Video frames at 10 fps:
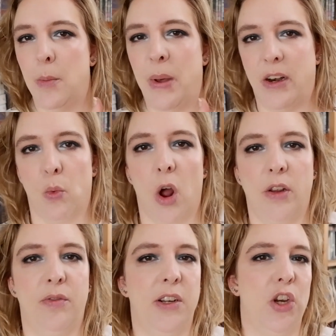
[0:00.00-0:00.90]
Ben
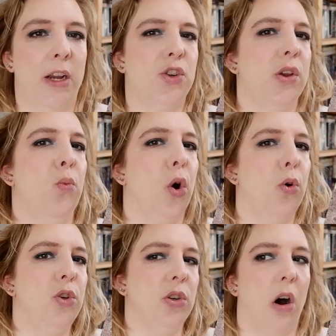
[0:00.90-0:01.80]
Aaronovitch actually
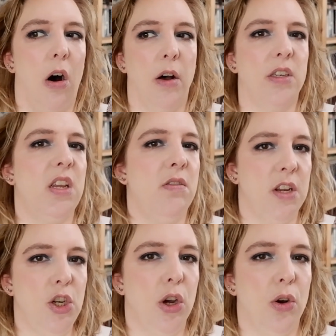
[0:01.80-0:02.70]
wrote on
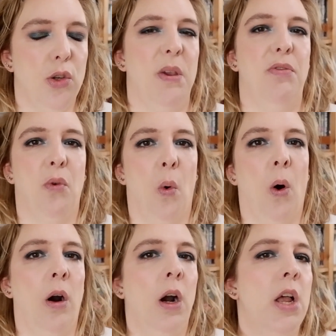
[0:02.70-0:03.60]
TV shows
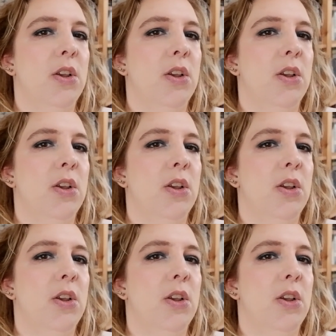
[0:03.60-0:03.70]
before,